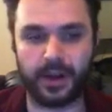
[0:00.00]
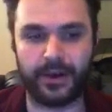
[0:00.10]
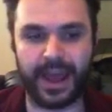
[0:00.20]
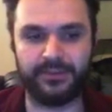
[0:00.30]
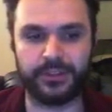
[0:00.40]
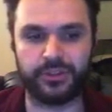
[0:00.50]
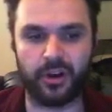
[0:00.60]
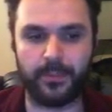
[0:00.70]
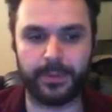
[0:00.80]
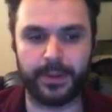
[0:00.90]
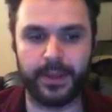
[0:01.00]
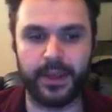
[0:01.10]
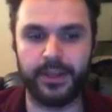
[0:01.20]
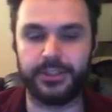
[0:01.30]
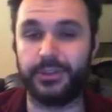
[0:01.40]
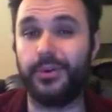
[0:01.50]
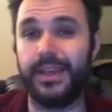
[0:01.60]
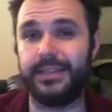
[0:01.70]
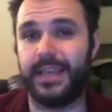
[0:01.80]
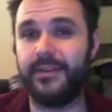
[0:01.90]
so I'd have to drop 2 of
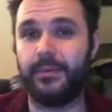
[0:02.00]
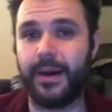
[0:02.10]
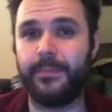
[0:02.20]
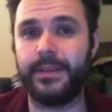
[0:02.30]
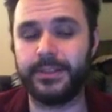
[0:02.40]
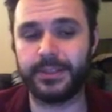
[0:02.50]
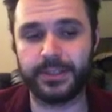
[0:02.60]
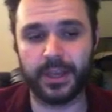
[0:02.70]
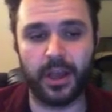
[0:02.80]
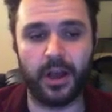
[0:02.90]
these heavy weapons.